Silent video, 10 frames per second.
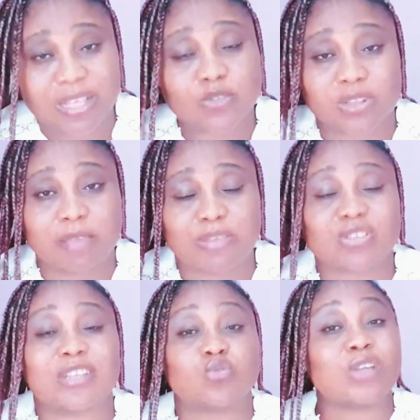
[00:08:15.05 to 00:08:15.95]
That's what I mean.
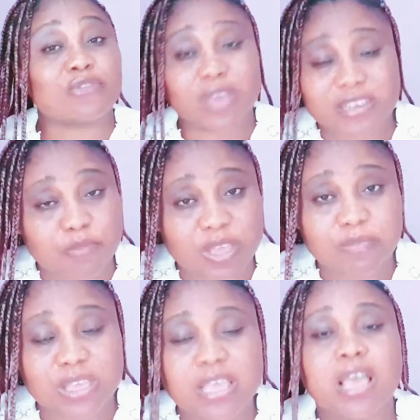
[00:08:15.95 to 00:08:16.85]
So it do not affect the
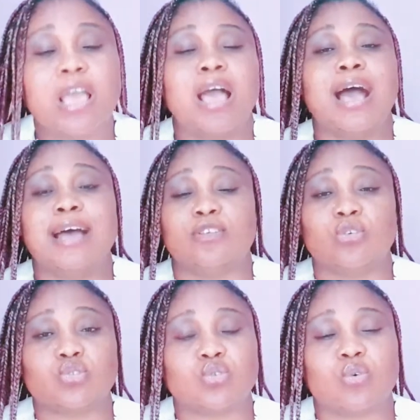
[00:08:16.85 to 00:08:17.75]
baby. And
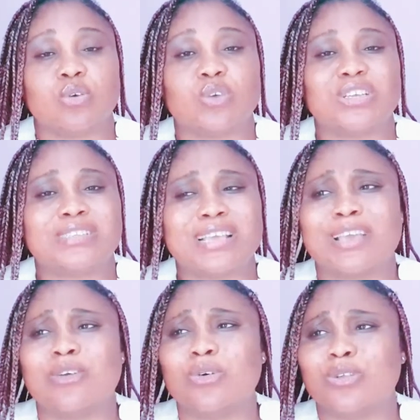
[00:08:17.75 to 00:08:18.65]
also, when you take
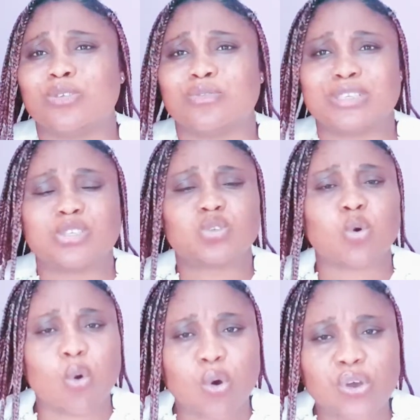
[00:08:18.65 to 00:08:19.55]
a whole lot of this
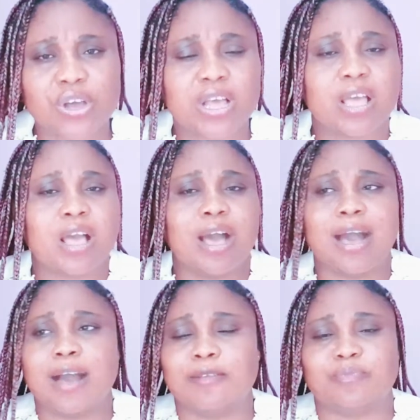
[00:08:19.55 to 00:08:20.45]
Coke,
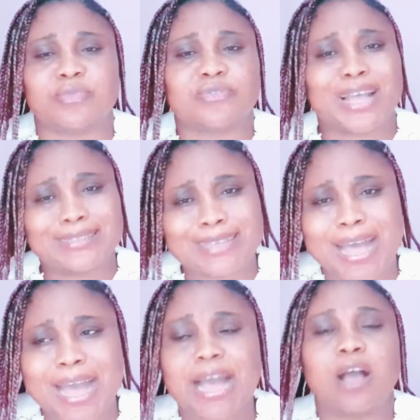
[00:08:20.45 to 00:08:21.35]

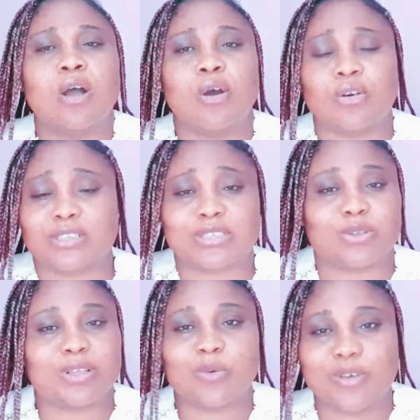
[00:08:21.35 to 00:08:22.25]
Fanta, all these
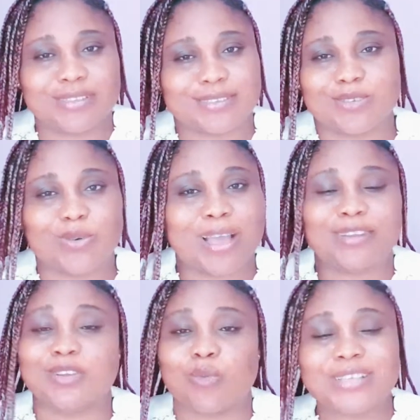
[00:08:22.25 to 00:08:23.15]
other ones, I
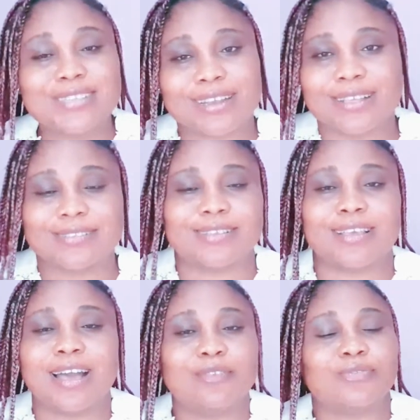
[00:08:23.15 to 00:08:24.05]
don't know, Westerners, they
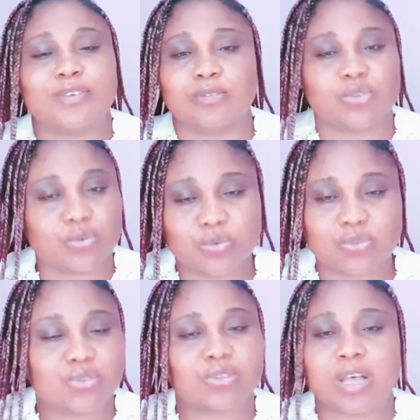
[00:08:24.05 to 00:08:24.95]
have
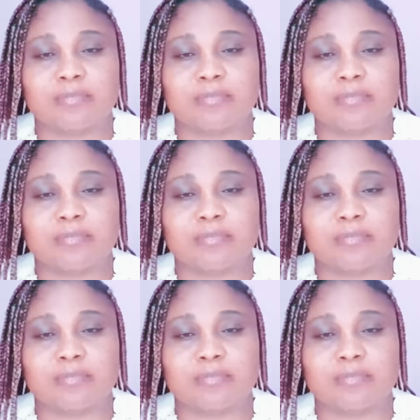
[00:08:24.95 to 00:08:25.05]
juice.